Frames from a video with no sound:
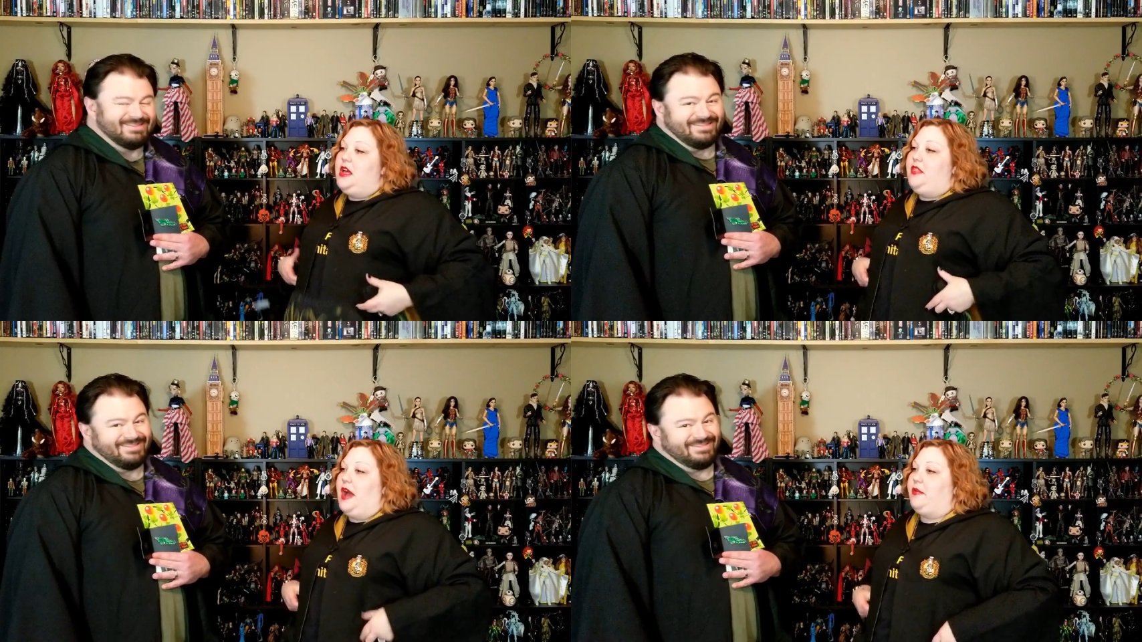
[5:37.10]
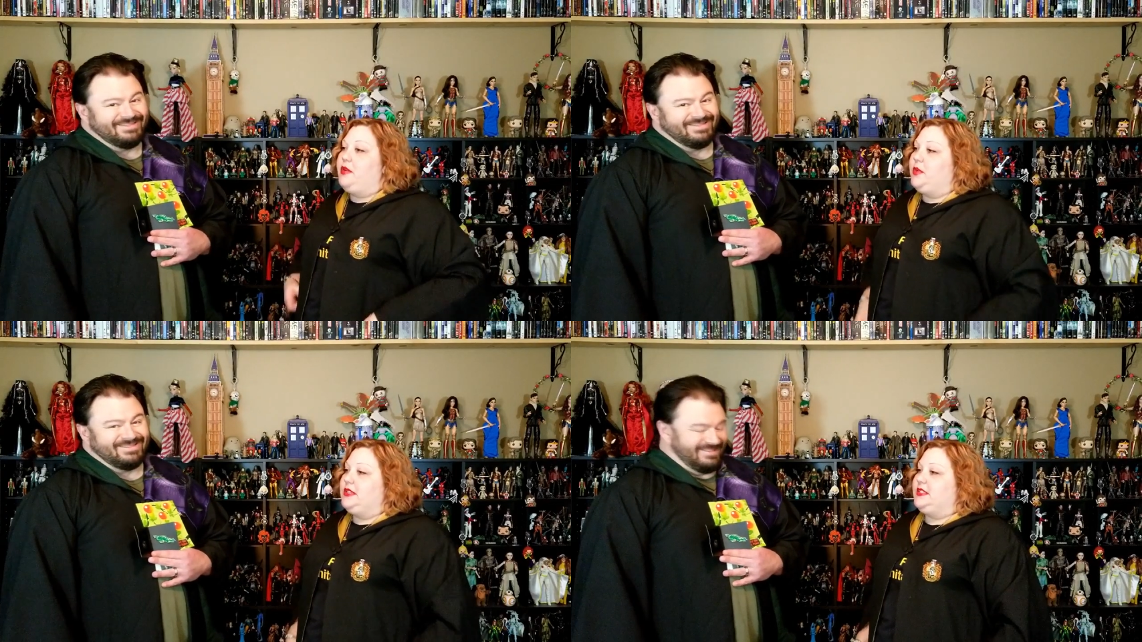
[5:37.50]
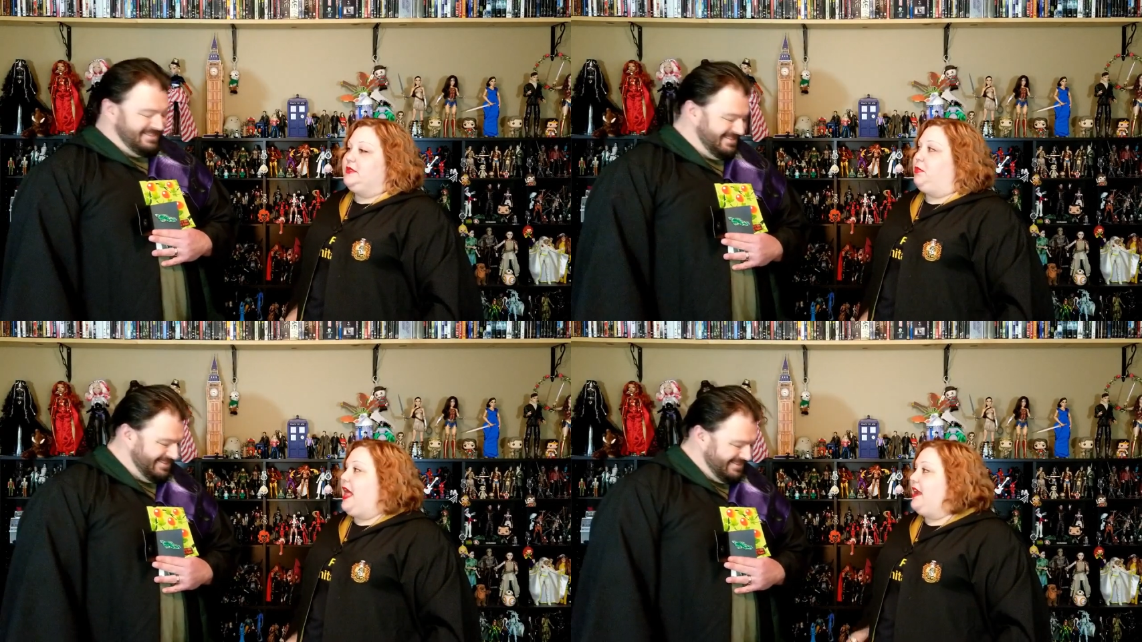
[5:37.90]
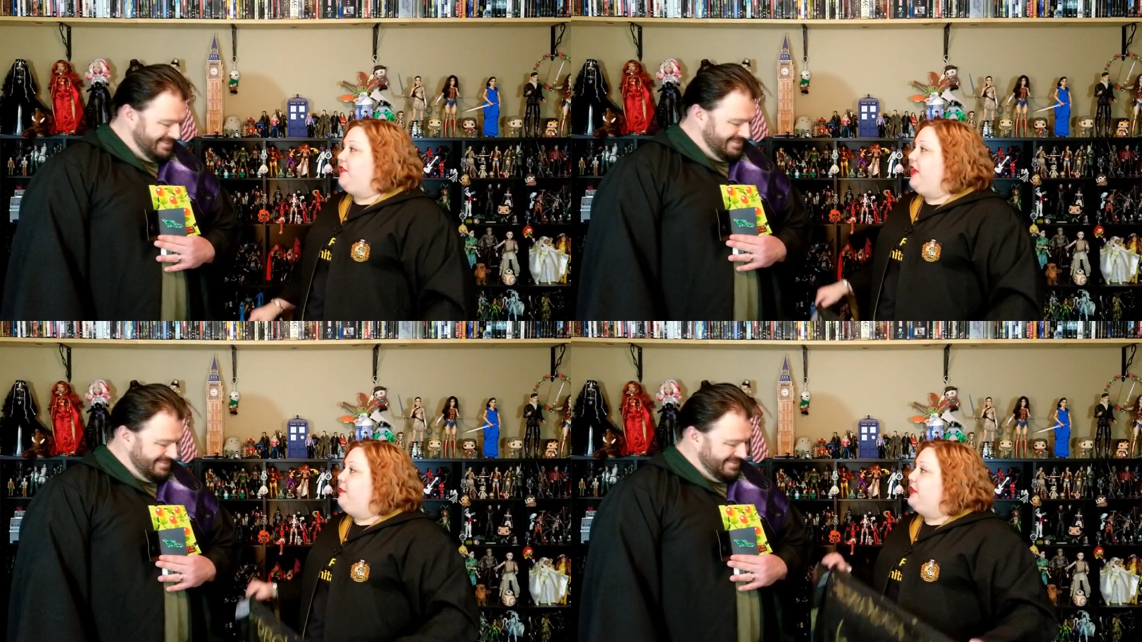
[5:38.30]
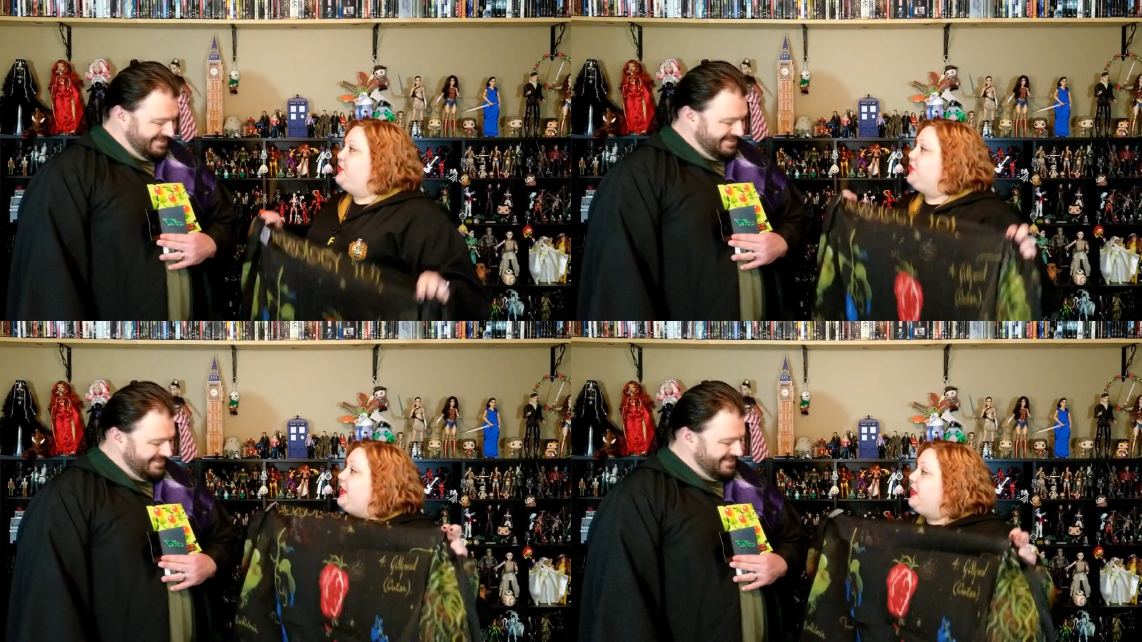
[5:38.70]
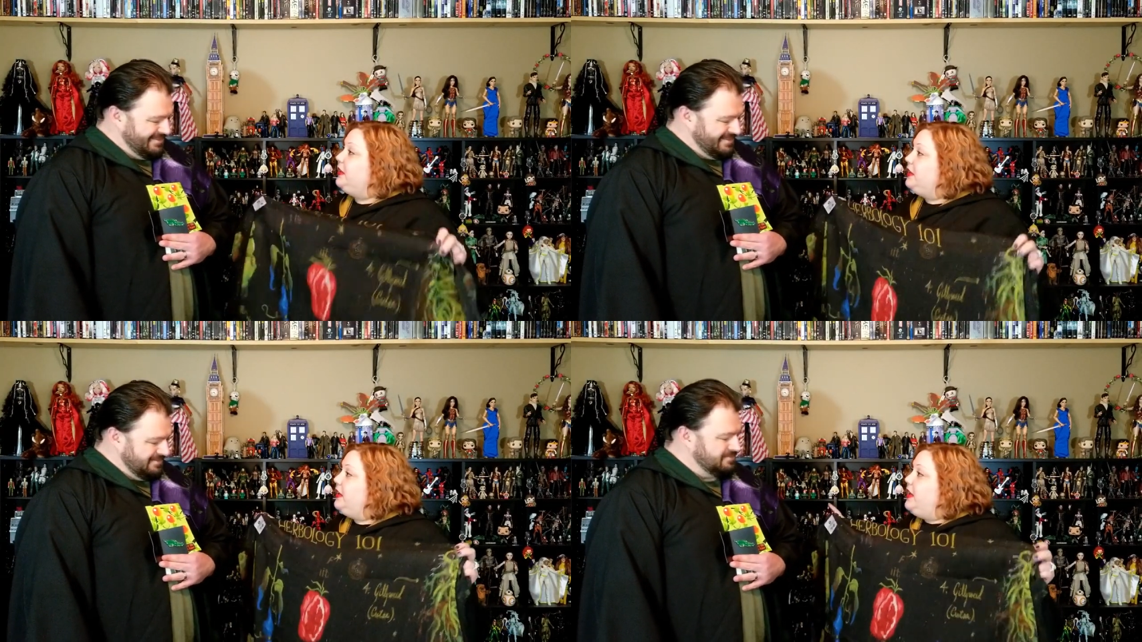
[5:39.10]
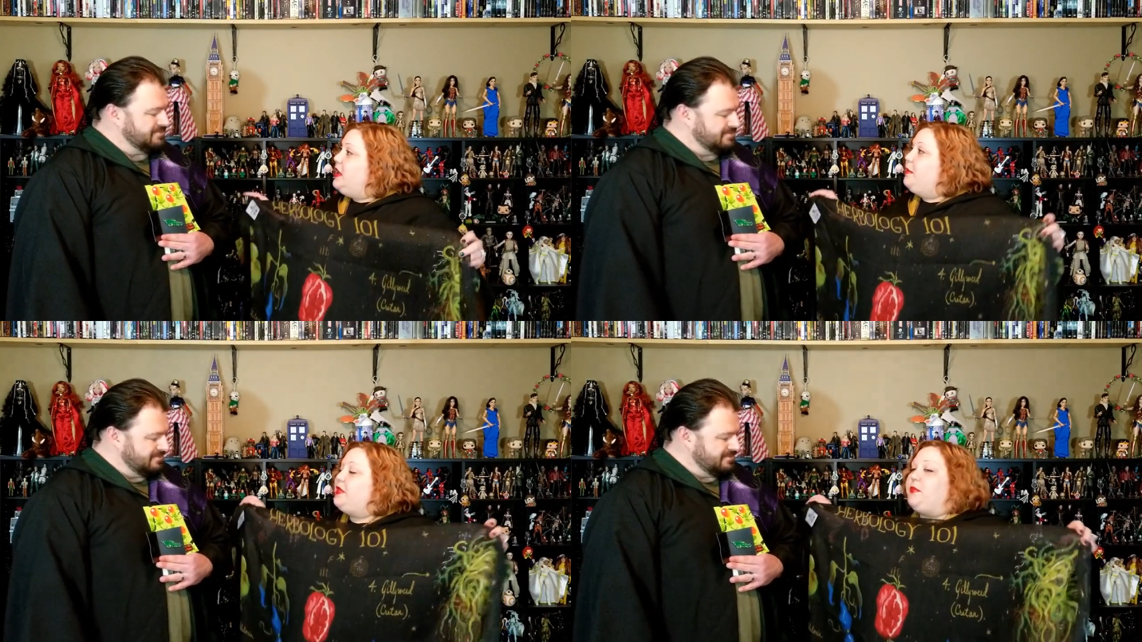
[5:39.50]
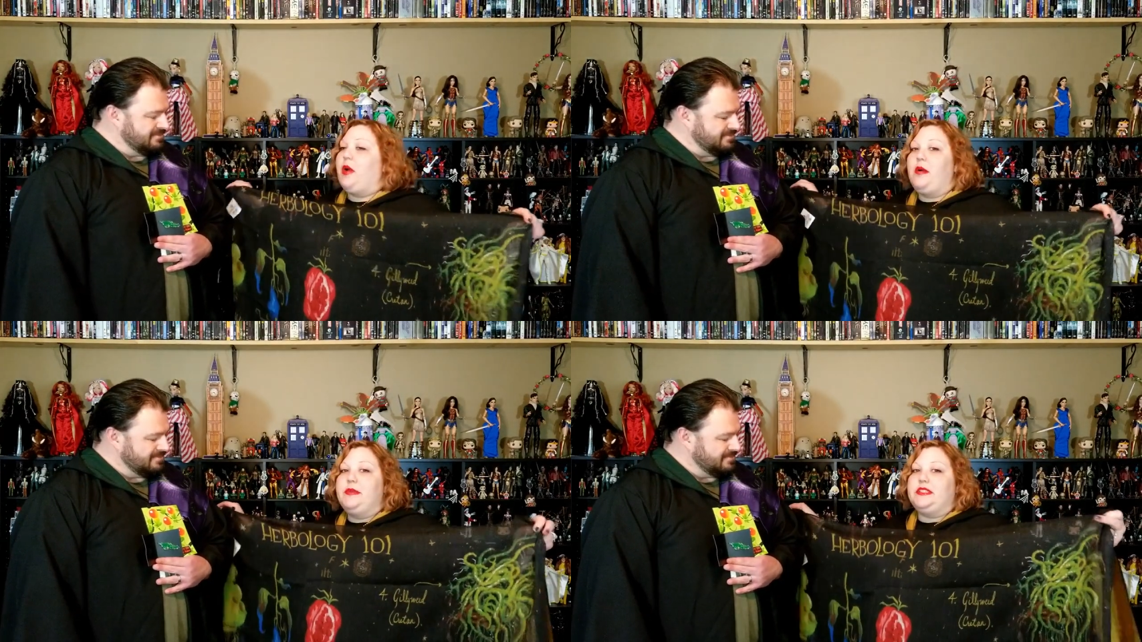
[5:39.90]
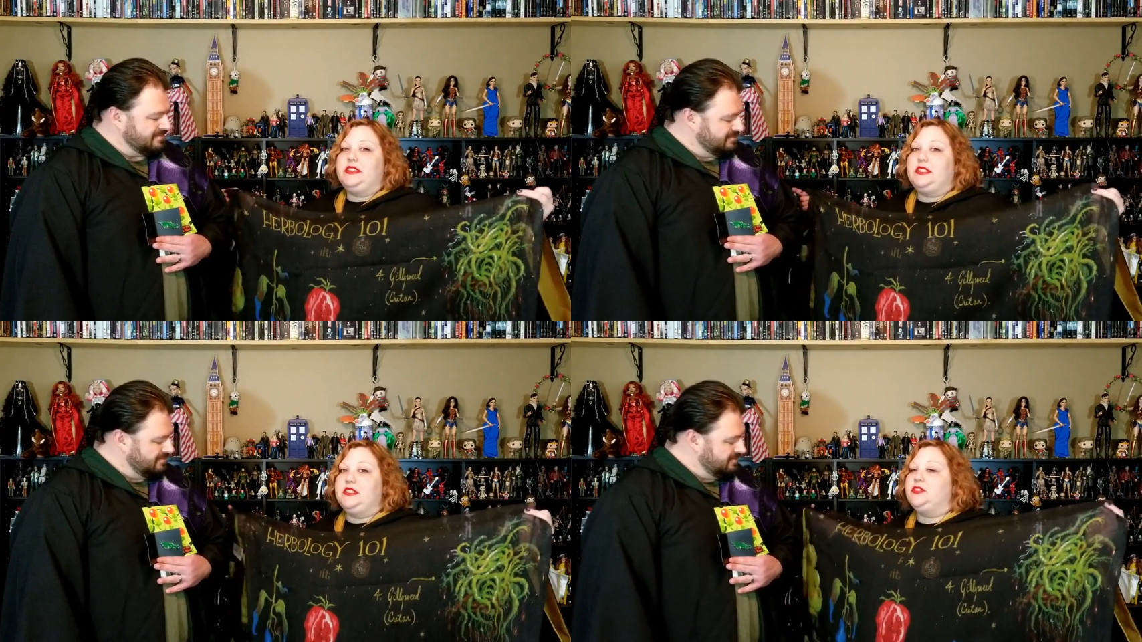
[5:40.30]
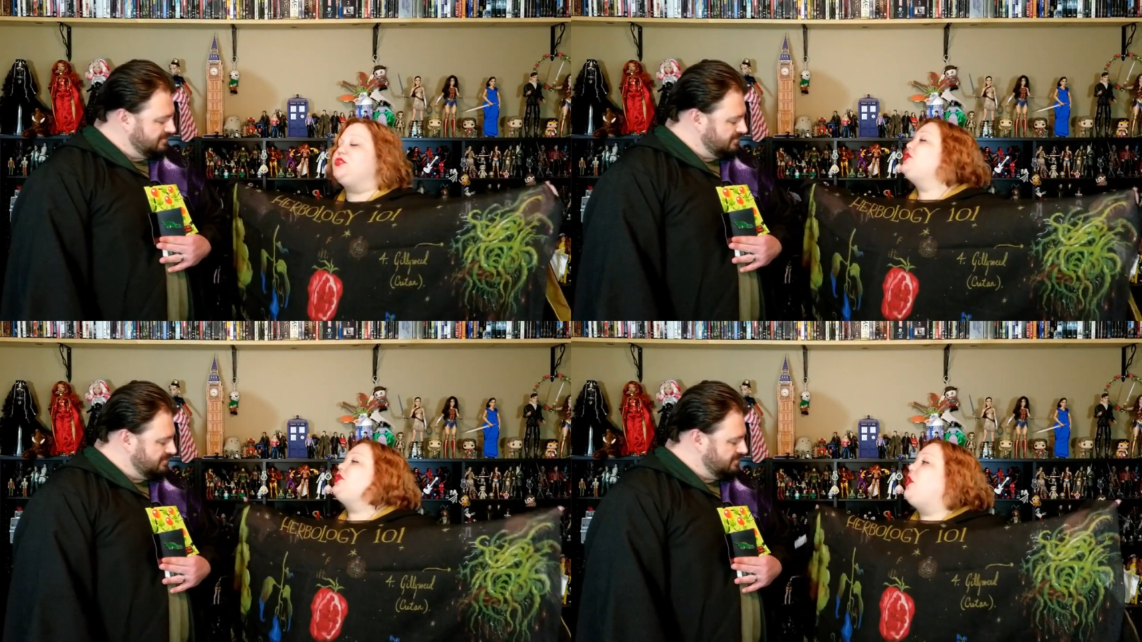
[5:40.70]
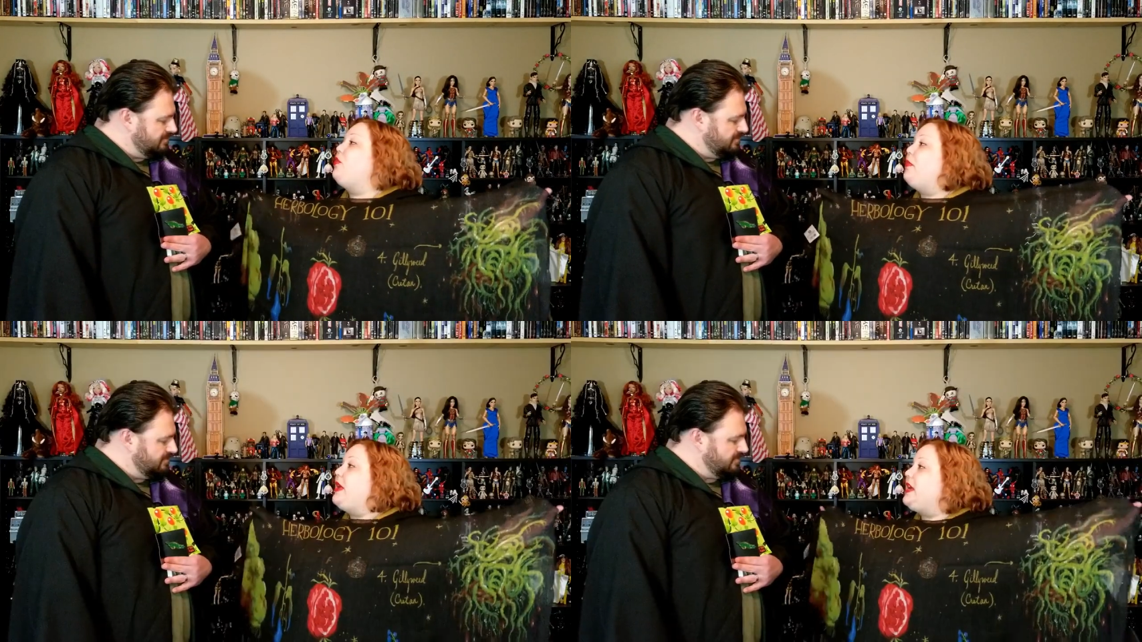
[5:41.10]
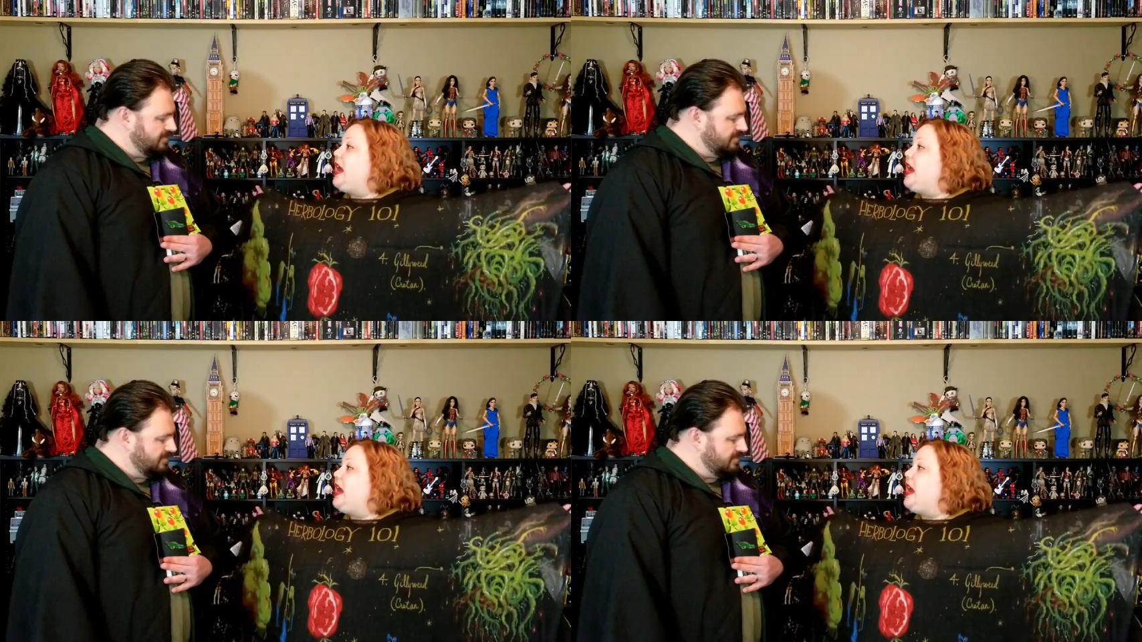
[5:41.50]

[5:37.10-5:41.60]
Speaker 1: That one was the black family tree. But the problem is these things are so big,